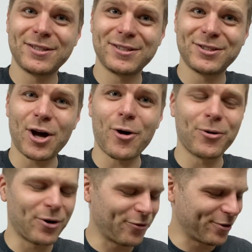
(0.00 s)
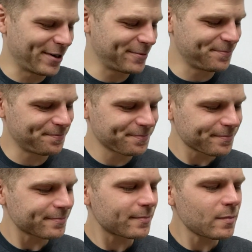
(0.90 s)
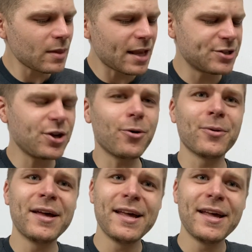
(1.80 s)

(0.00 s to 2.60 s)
tone over it. So,